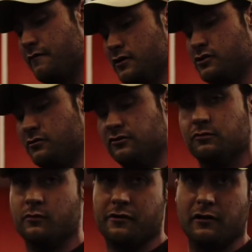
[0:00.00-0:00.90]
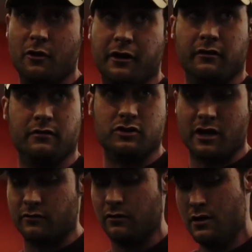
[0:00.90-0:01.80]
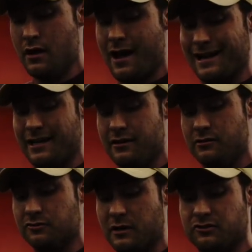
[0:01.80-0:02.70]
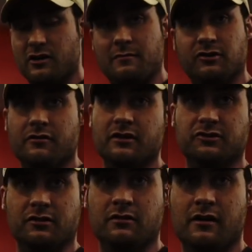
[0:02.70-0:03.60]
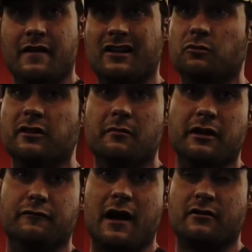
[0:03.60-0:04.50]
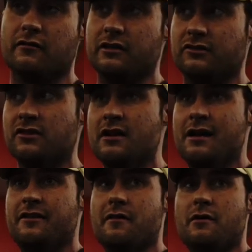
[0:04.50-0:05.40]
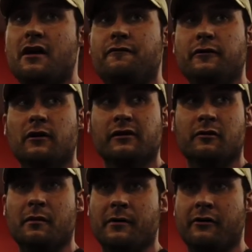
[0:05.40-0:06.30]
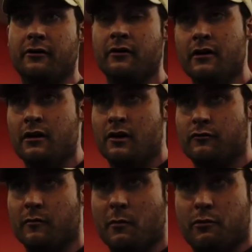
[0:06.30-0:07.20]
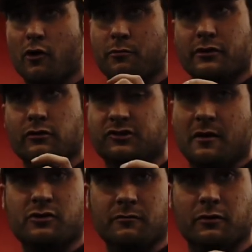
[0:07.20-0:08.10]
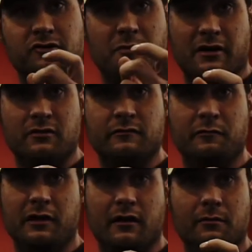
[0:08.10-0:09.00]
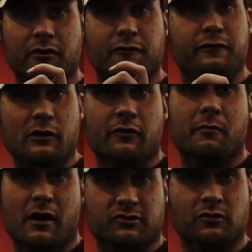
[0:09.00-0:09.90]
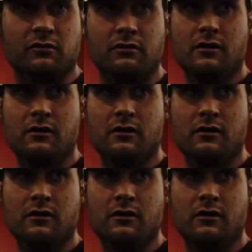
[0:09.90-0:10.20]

issues with loading in general. I can't use my straps on this, and that's one limiting factor of these. They may feel a little bit better from a proprioception perspective of being able to feel the muscle.